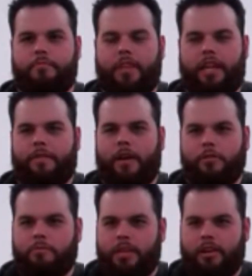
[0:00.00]
They've
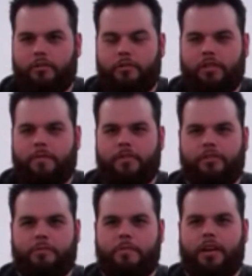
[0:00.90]
helped me out with
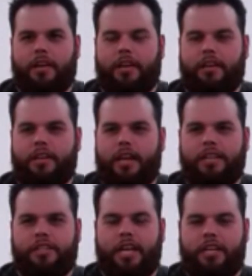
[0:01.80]
furthering my
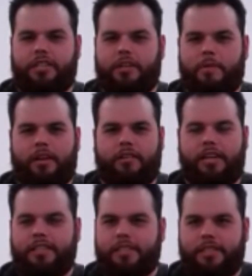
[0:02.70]
education and my
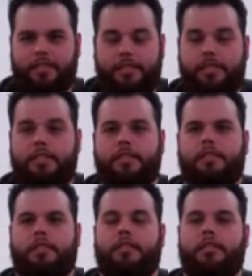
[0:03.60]
licenses.
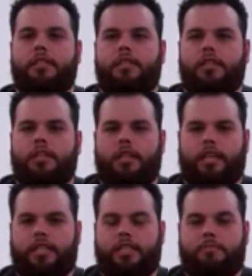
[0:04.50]

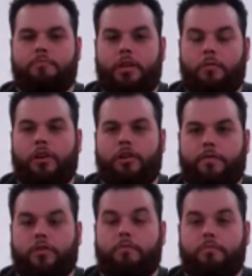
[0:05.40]
It's been
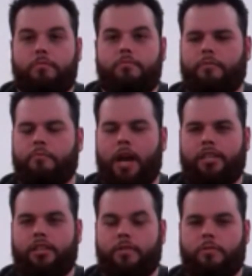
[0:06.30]
wonderful. My
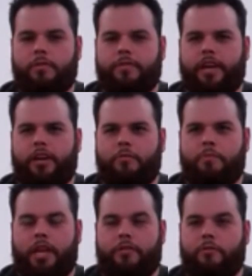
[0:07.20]
service provider
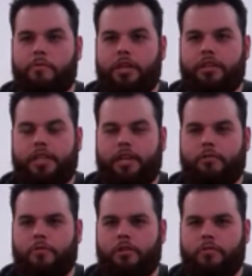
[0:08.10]
paid for me to take
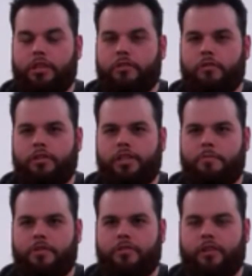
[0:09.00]
a 1-week course up
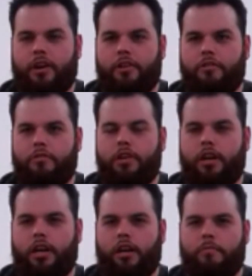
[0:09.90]
in Toronto
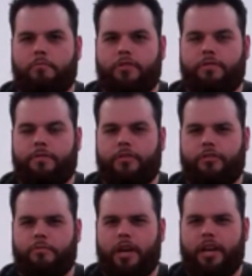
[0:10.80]
to
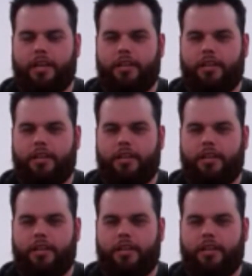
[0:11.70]
further my